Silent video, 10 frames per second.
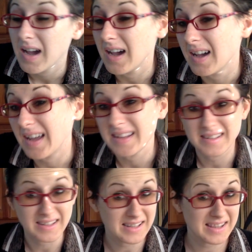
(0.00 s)
Uh,
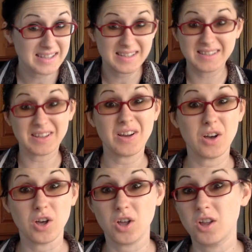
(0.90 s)
and this is
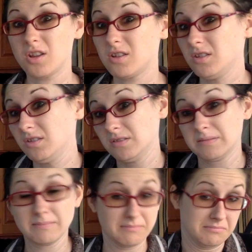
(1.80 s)
all
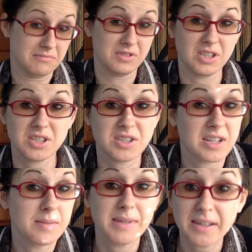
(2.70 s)
just
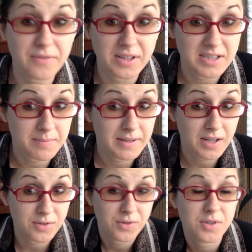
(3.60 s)
going to be different depending
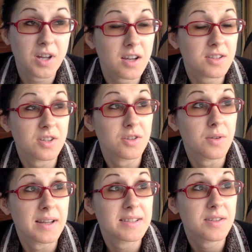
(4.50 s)
on who you talk to.
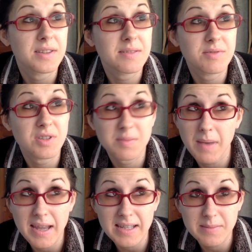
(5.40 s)
And so this was just
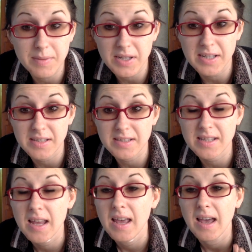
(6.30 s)
my experience.
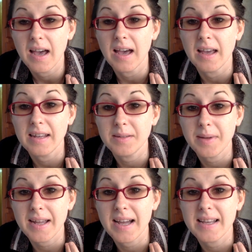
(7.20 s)
Uh,
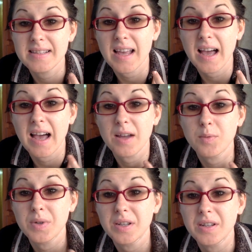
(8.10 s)
anyway, guys, I
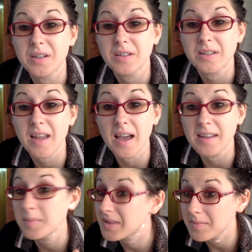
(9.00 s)
will uh,
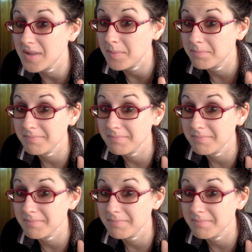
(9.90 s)
give me a thumbs up